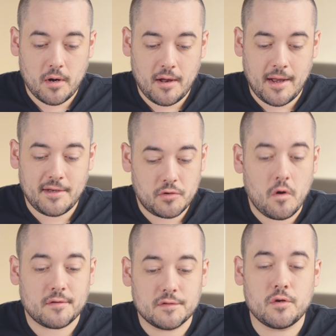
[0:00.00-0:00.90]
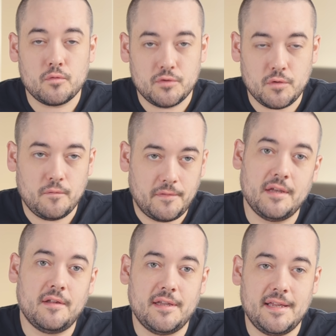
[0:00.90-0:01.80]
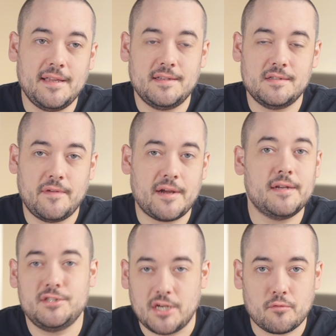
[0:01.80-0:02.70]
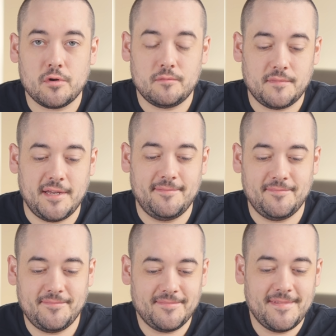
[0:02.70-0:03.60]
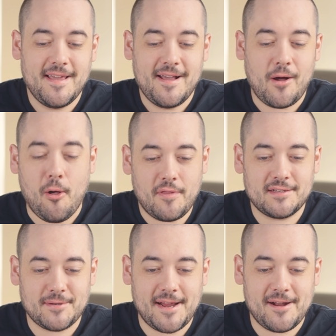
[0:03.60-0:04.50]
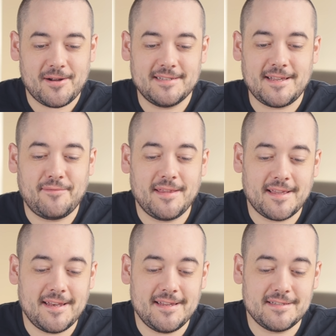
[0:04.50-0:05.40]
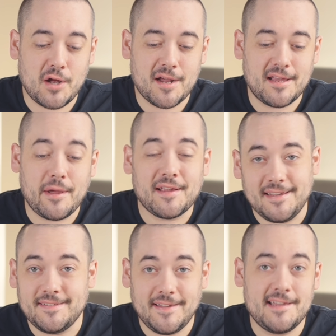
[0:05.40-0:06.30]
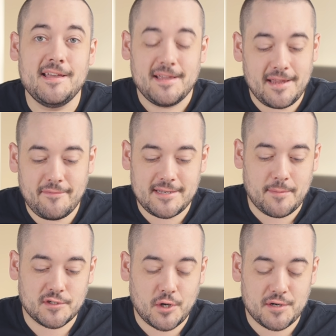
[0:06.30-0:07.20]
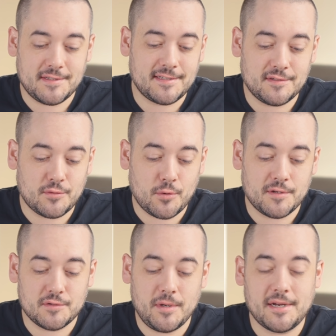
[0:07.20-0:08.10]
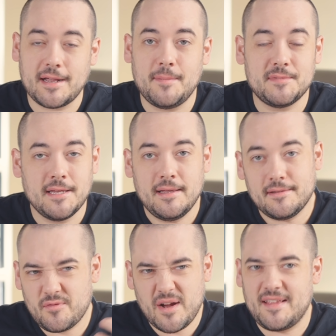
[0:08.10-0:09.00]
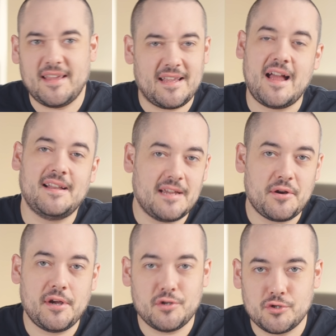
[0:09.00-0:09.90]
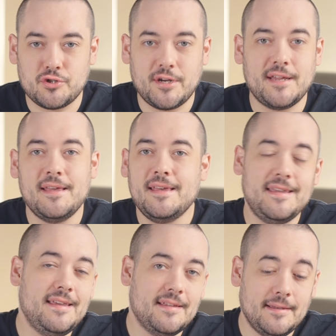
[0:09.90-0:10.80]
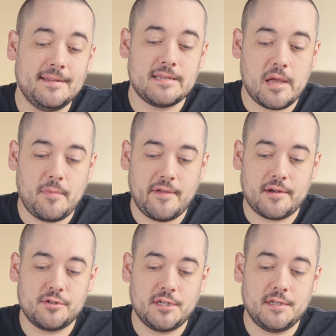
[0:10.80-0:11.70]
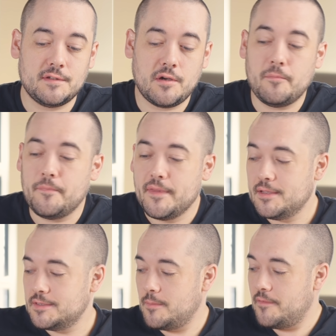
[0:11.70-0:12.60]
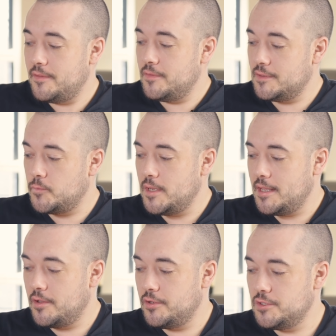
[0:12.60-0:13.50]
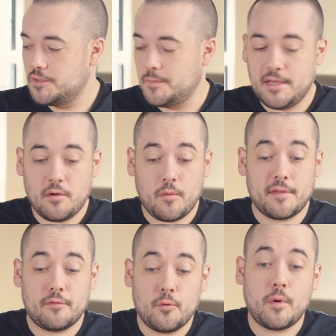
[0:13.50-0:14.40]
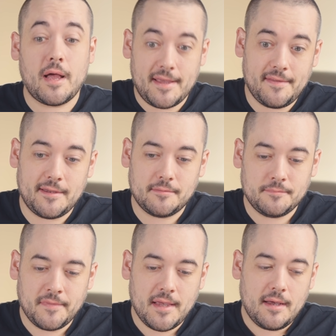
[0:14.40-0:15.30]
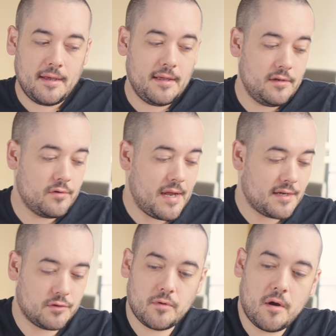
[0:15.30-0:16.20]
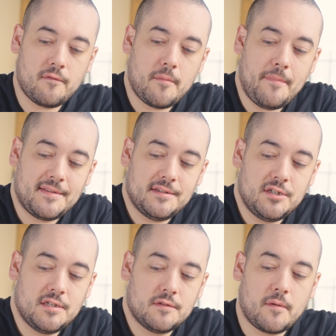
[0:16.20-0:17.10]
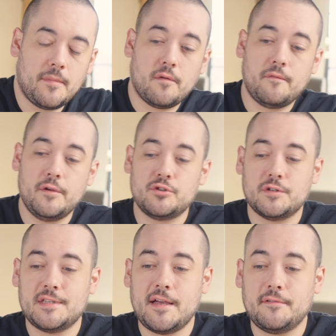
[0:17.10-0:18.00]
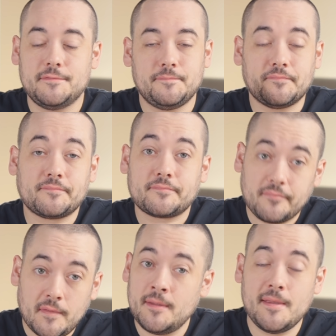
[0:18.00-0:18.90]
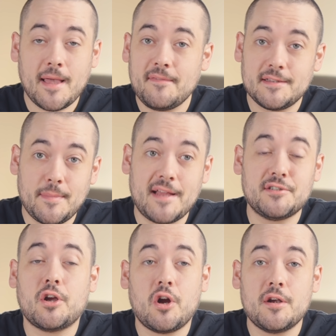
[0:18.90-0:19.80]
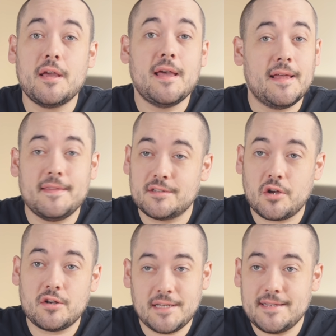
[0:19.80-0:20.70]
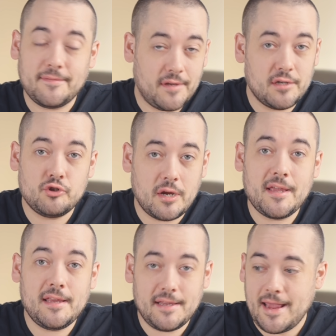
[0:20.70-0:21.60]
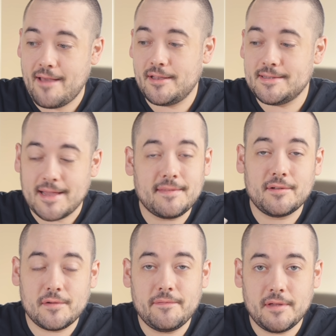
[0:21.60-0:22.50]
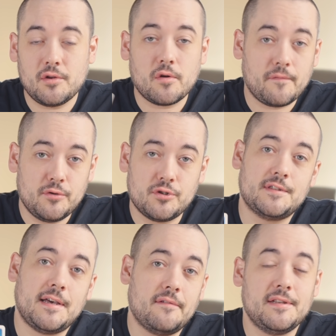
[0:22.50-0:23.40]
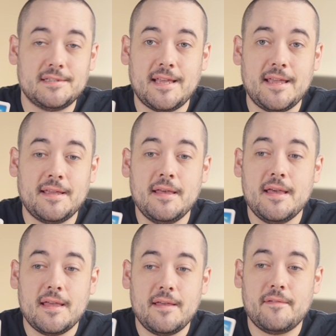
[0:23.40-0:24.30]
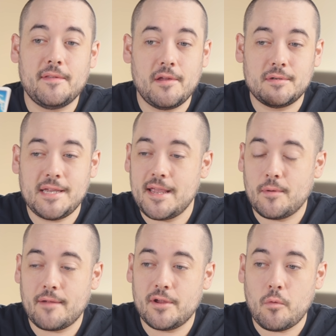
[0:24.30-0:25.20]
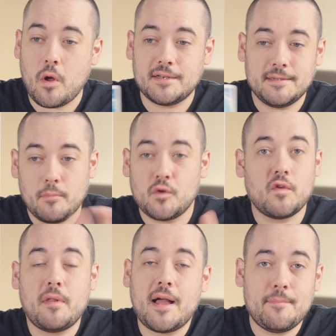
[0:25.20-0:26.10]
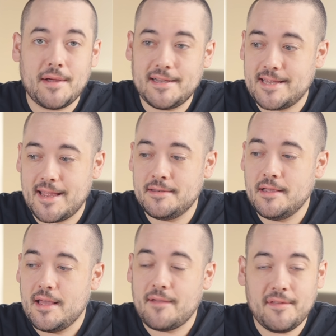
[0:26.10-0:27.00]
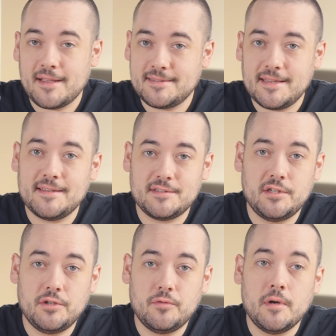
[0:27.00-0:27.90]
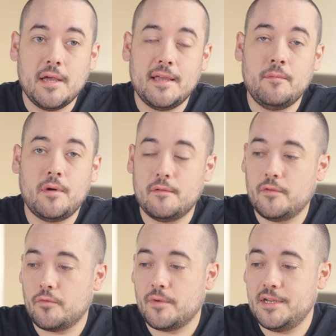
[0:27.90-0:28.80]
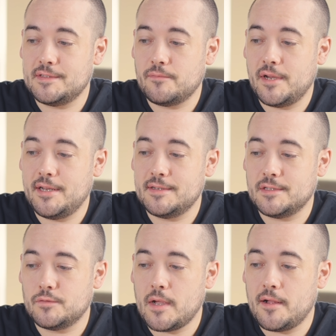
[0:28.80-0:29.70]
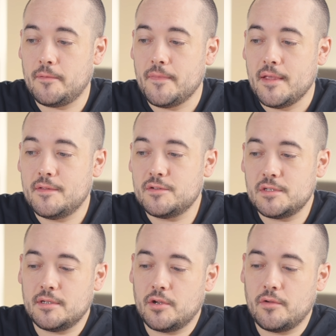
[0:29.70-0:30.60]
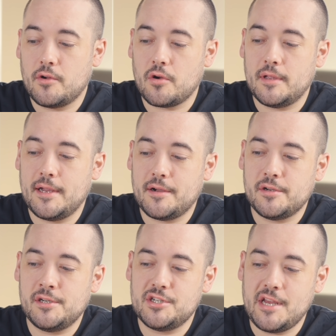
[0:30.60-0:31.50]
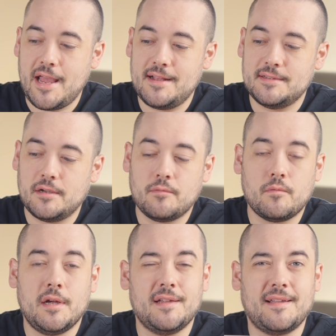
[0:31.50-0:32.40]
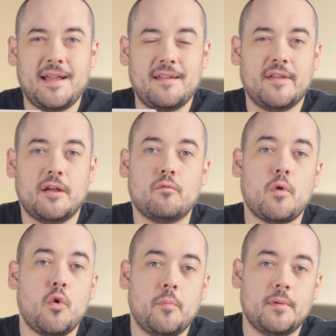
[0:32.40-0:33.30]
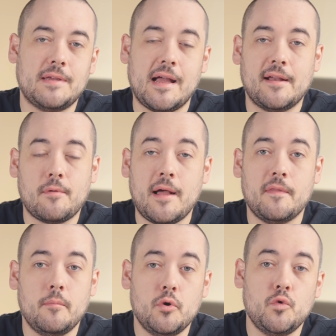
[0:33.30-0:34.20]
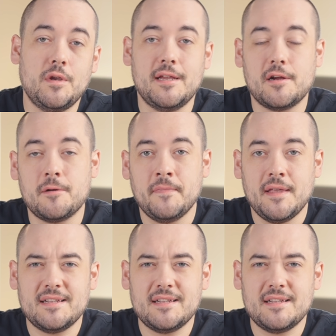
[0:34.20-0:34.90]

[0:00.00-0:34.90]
I also do feel it is very general, all this right here, because I feel like it is talking about healing. You have the Temperance card, Six of Swords, Queen of Cups. It's very like time-caring, nurturing, healing type of energy. So some of you this week could just be going through a healing. In your next row from messages from your future self, you have this Imagine card. This card says, if you can dream it, you can have it. I literally feel your future self is saying, it, you know, take whatever you want and multiply it by 10. I feel like I said this to you in one of your recent readings as well. There's a girl here, and she has a kind of like a rope tied around the moon here.